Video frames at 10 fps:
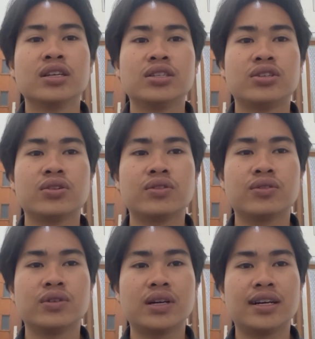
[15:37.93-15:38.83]

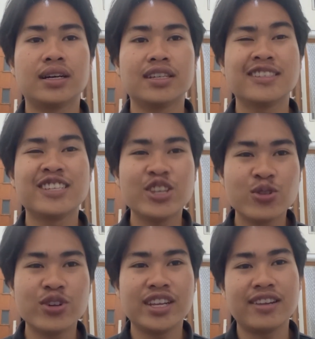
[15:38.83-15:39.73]
So see
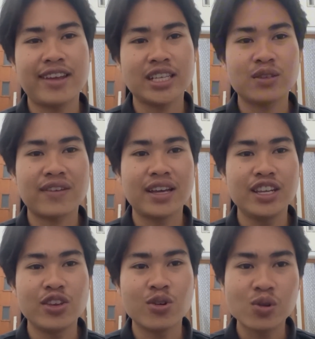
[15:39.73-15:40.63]
you in the next
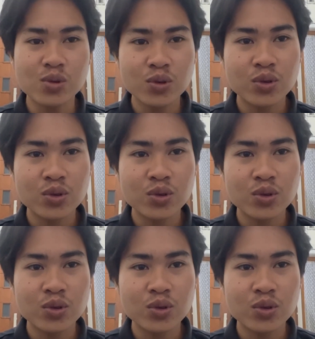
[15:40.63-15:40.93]
video.